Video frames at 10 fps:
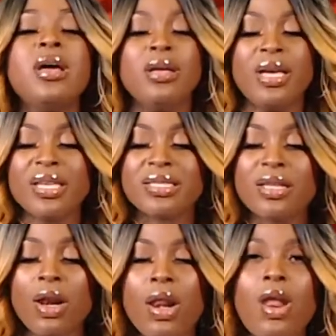it's the
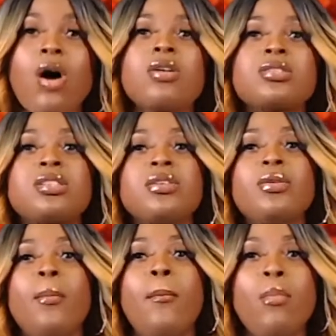last
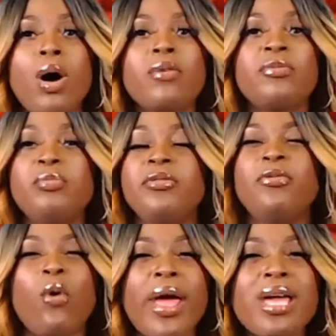month
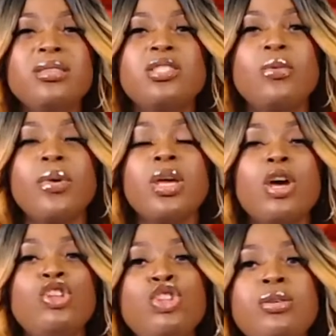before entering a
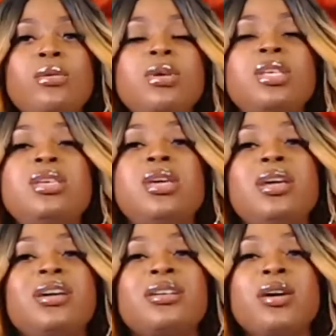new
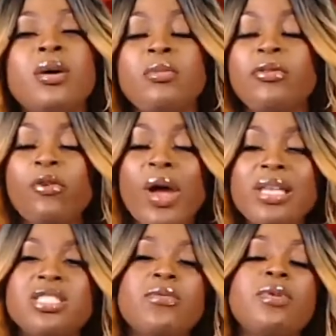year, before
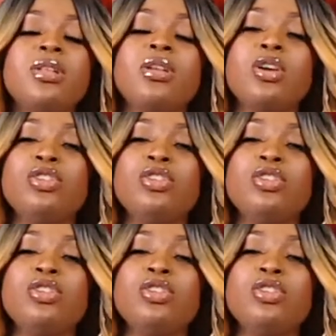entering a